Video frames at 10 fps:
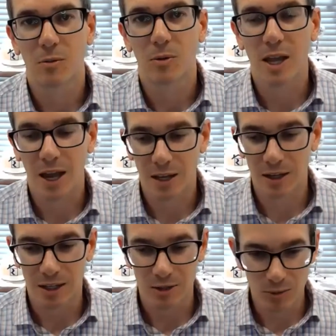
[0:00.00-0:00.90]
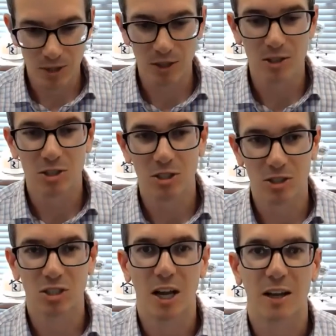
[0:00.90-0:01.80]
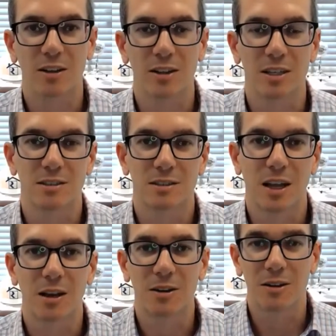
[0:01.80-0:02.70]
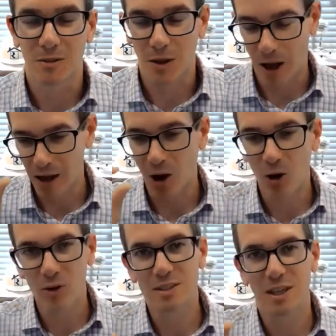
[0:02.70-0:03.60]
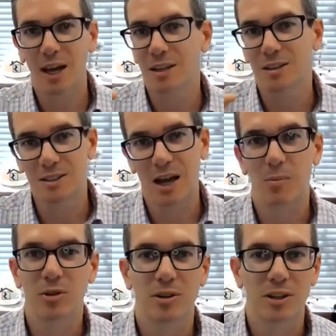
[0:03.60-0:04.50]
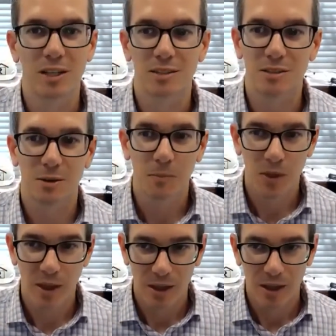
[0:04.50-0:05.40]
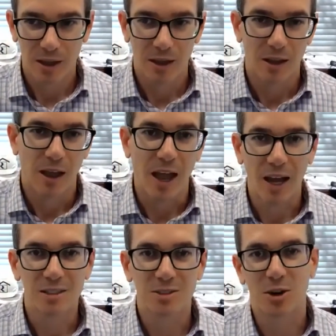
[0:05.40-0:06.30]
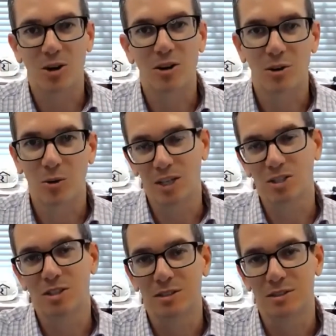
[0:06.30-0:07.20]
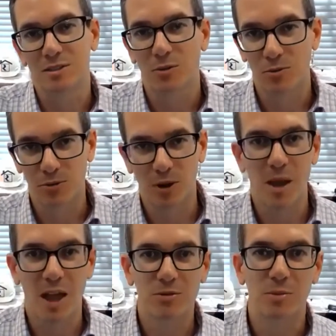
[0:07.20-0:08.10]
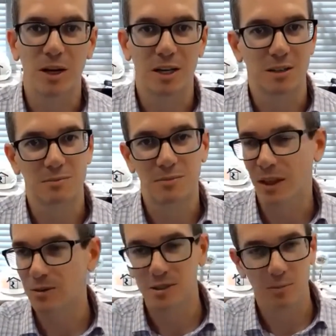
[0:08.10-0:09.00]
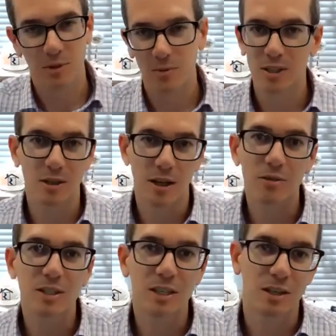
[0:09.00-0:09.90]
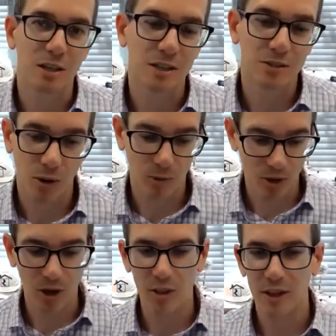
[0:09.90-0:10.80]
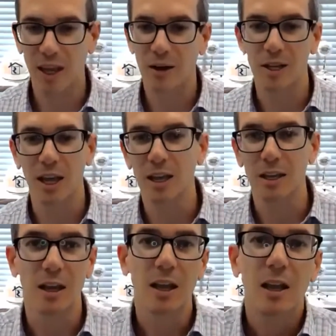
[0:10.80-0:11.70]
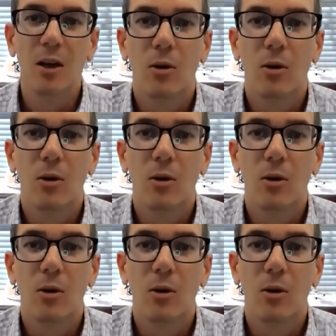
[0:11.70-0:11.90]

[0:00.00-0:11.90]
we had a due diligence checklist, and I always had at the top of the list, ask all questions from everybody. That was something we did on every deal. And so I would call the county, hey,